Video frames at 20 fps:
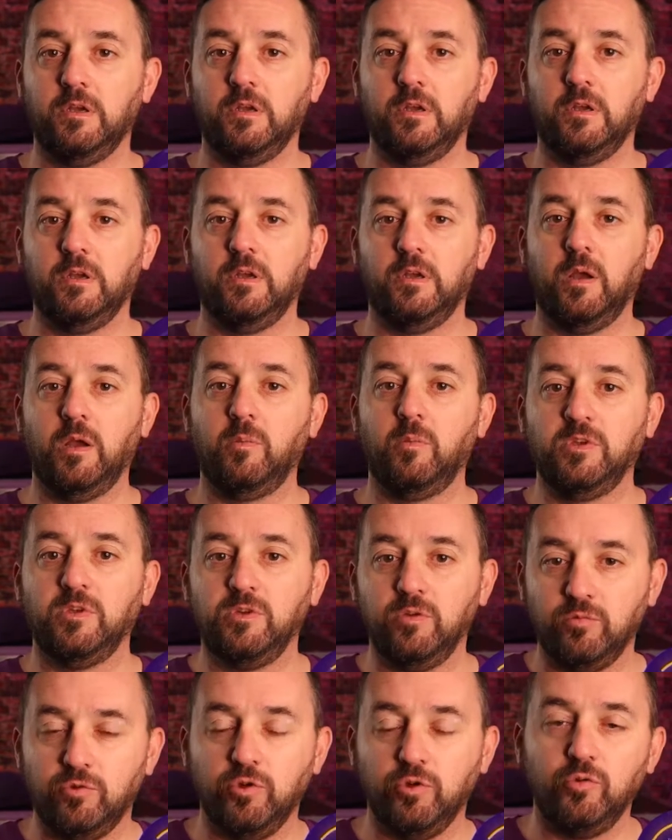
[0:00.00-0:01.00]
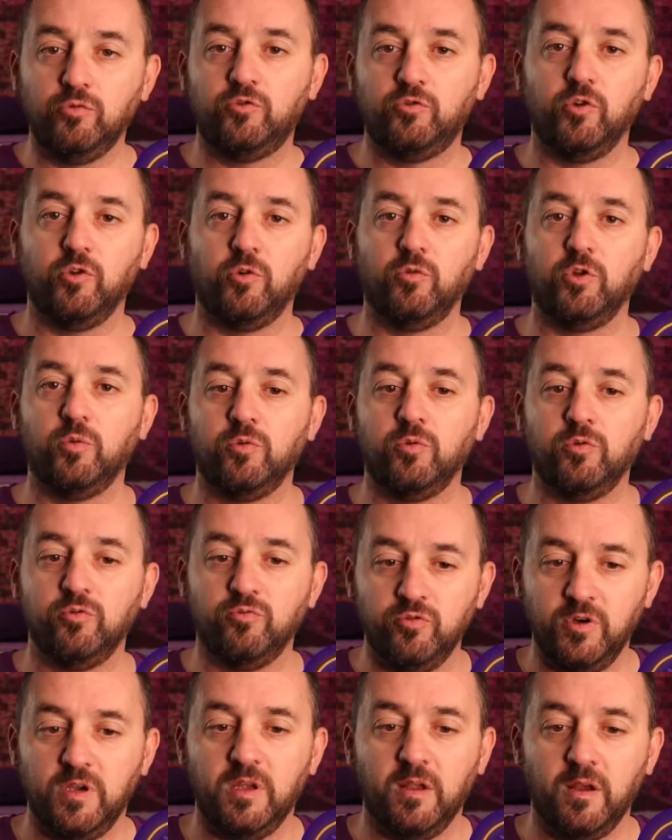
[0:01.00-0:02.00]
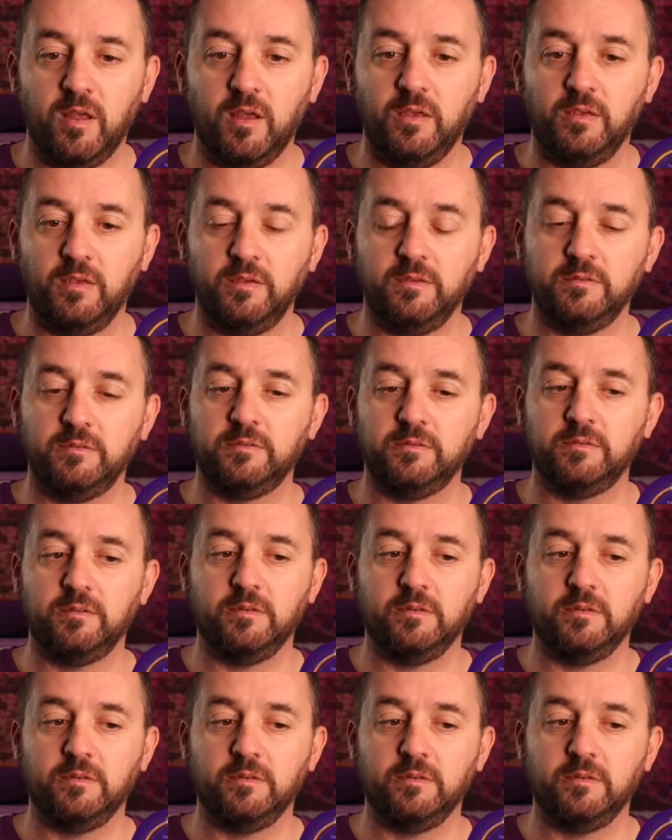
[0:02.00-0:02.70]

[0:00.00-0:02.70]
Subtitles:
And when you do so, you will realize